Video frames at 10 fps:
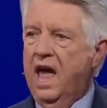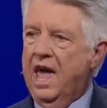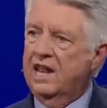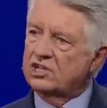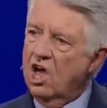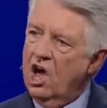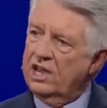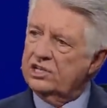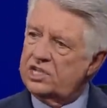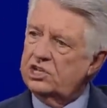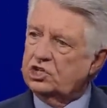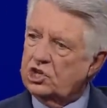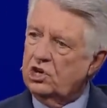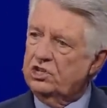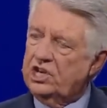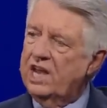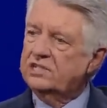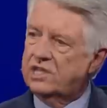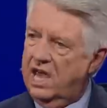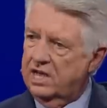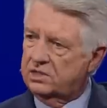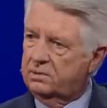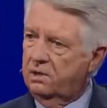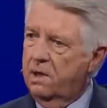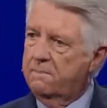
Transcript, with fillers: And as long as this church exists,